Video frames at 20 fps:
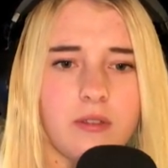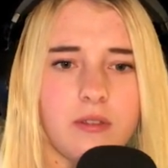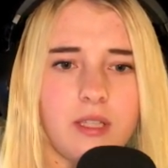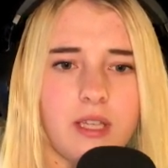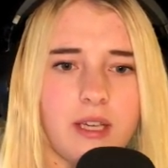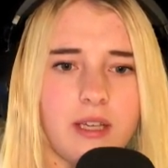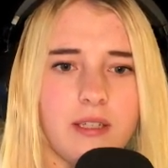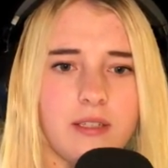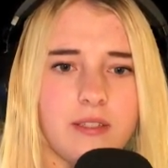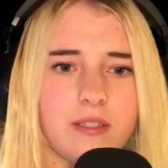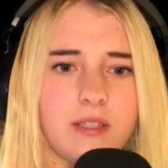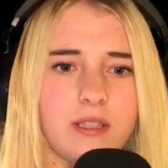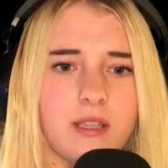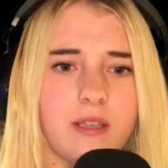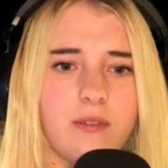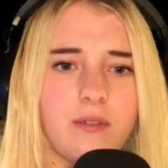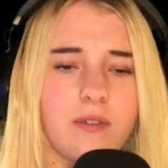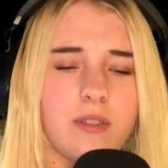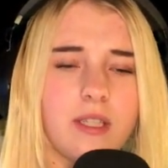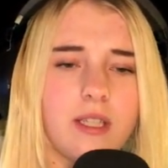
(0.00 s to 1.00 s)
Yeah, let's
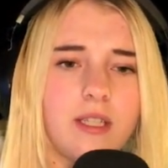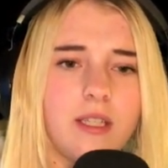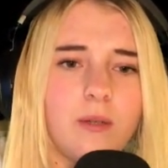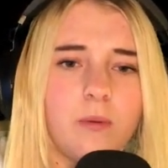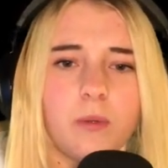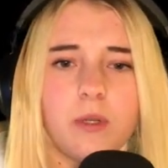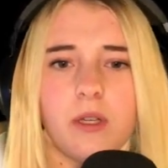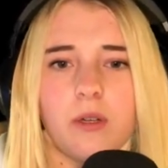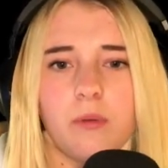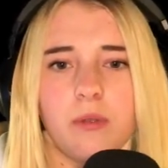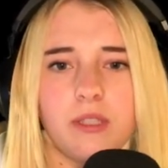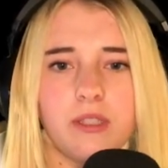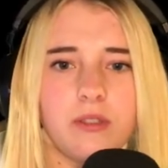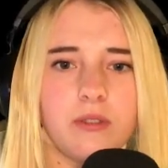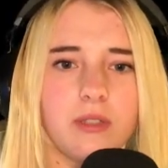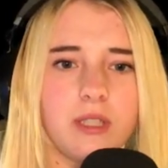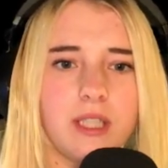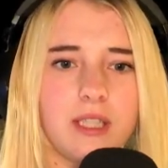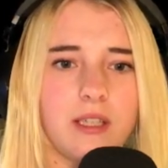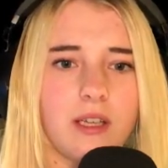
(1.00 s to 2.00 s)
save. And then we go into
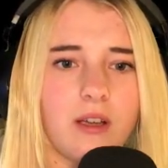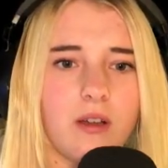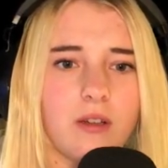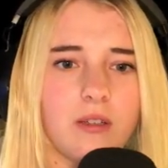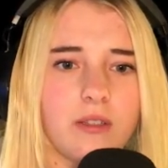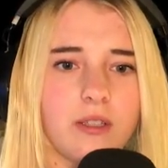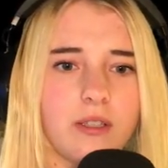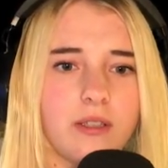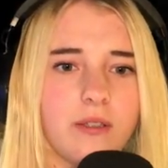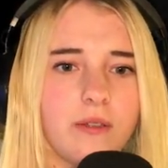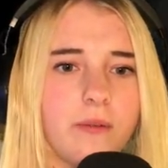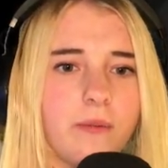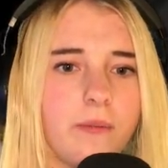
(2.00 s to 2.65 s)
the Leaky Cauldron.